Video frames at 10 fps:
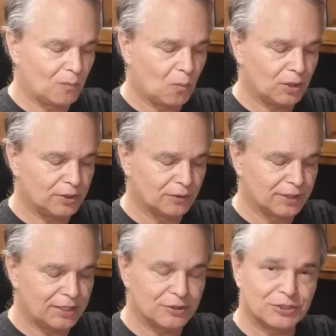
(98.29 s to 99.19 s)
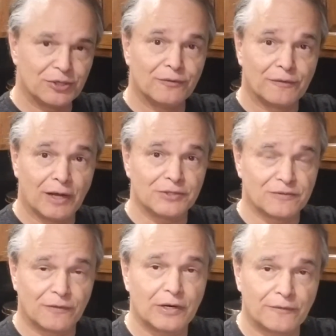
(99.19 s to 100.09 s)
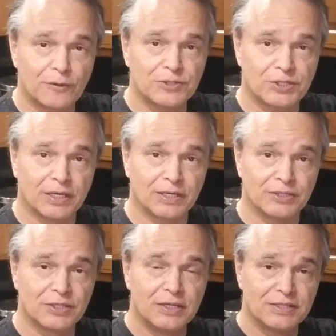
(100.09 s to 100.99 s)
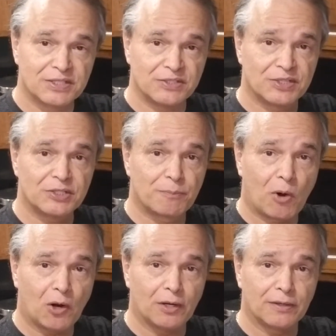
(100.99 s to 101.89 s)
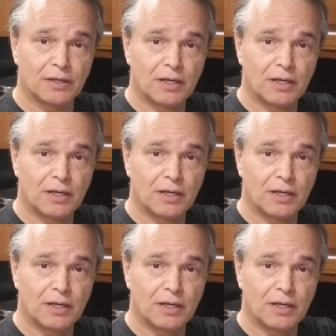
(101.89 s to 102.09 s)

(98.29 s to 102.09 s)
what you'll need to do as the very first thing is, since this part